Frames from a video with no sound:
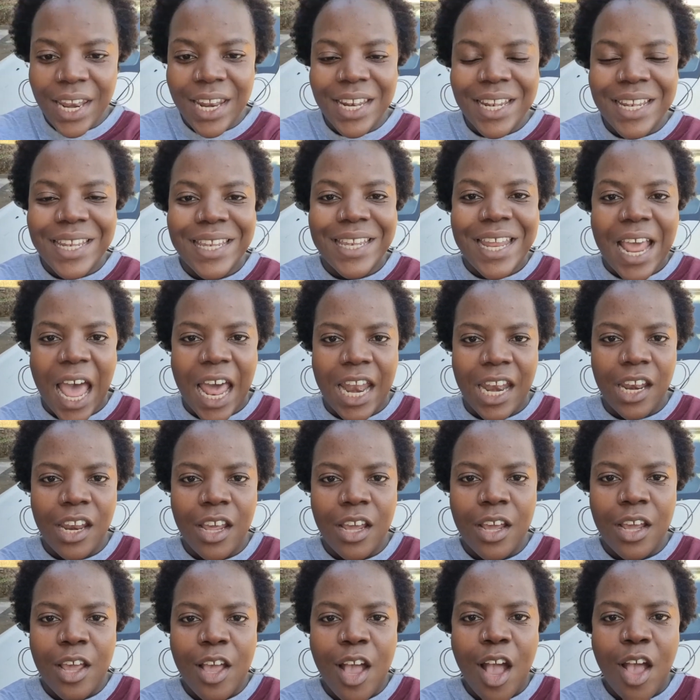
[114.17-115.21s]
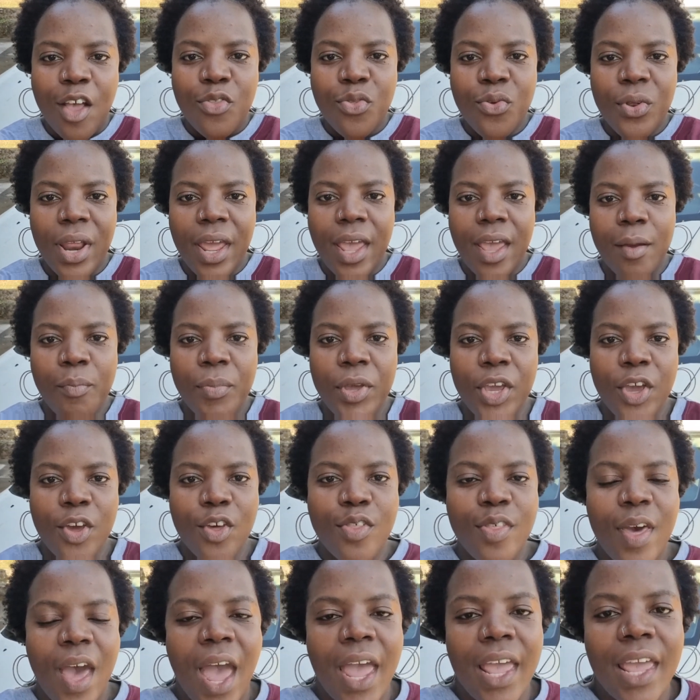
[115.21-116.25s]
get it done today
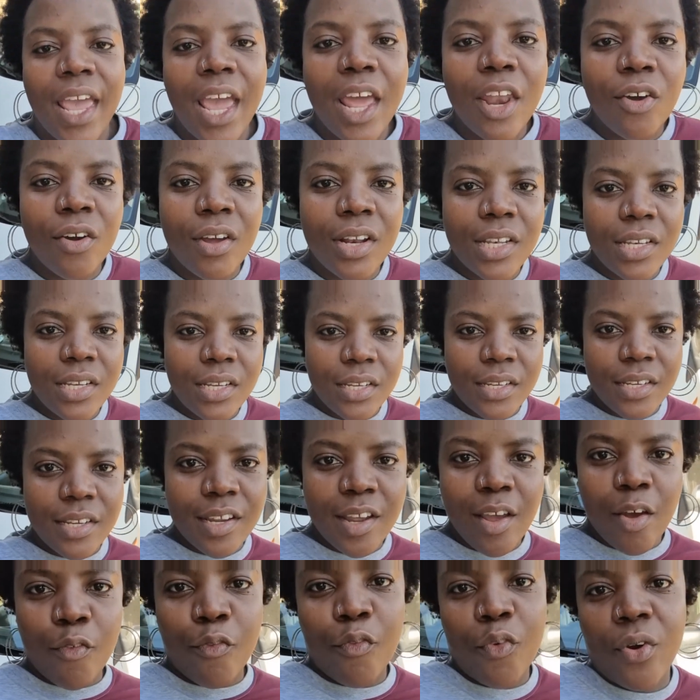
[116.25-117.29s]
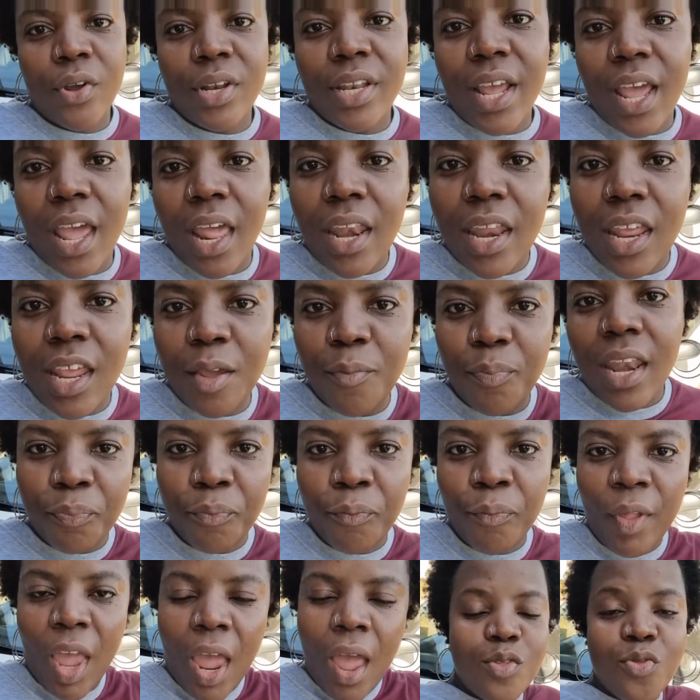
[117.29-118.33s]
because I cannot afford any
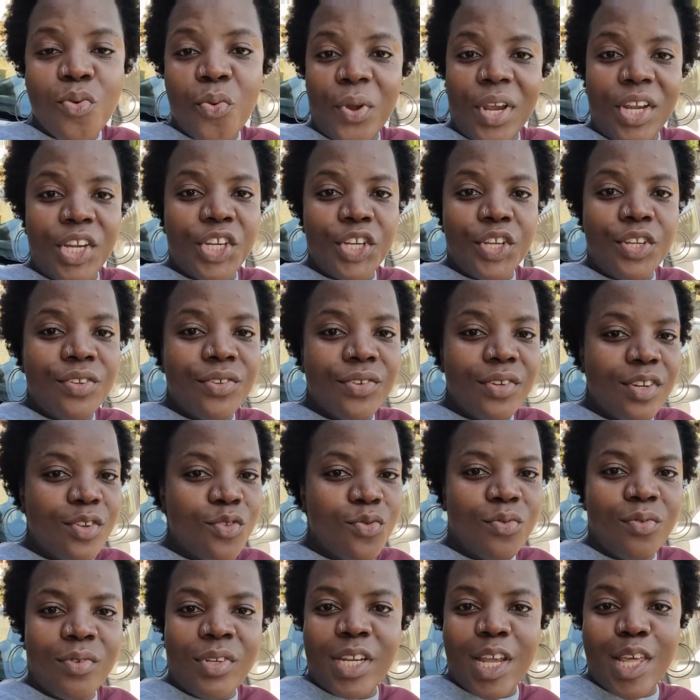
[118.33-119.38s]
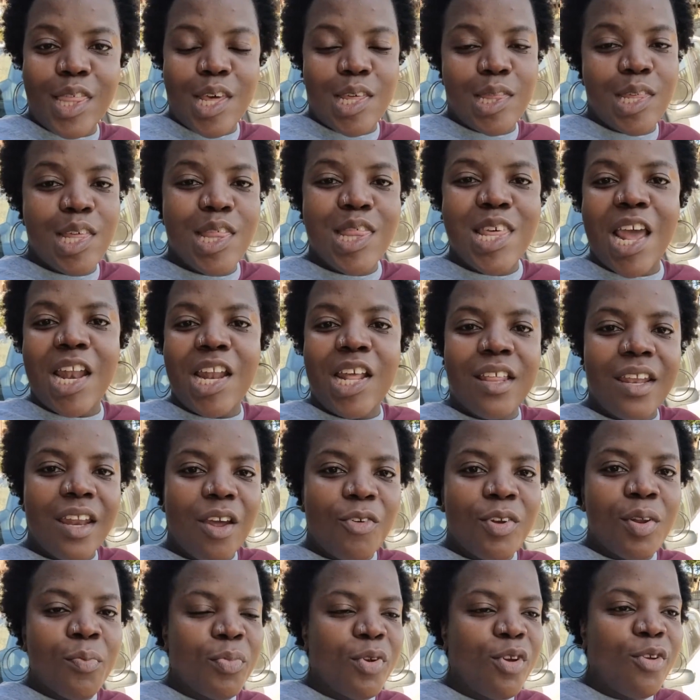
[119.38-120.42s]
situations that
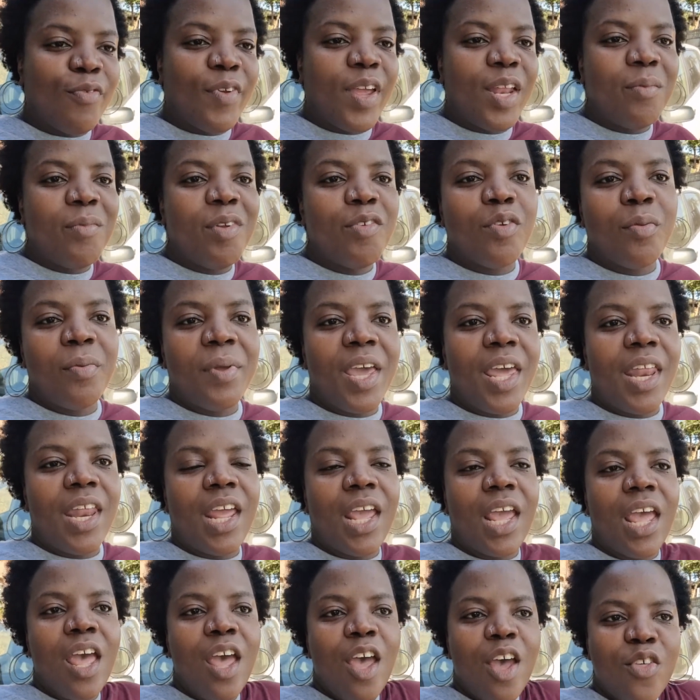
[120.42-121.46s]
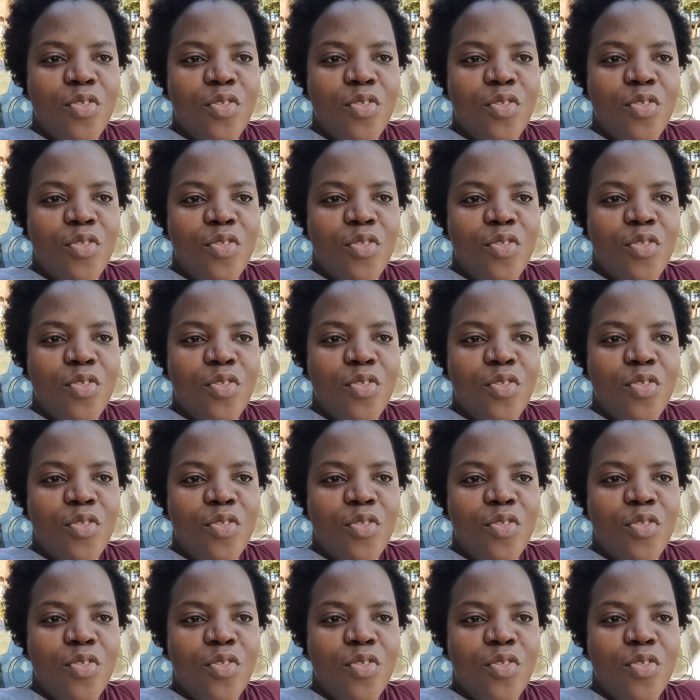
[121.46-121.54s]
are going to prevent me from getting